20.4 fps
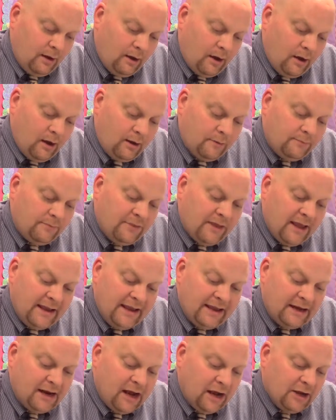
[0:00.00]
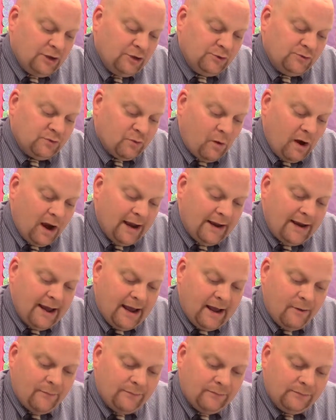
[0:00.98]
They cannot use
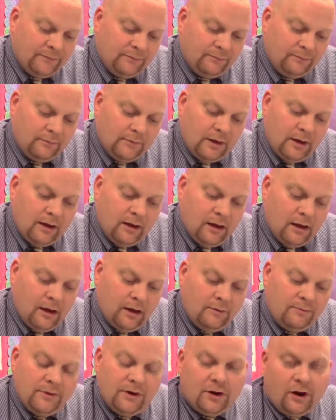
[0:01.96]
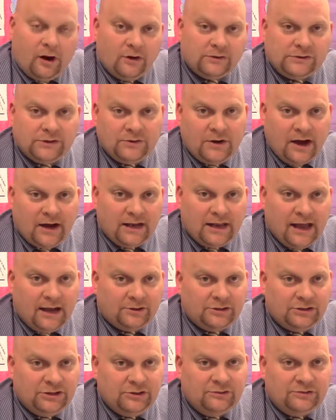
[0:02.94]
whiteout. They're also not
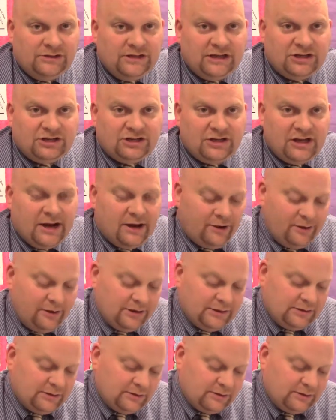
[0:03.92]
allowed to use dictionaries,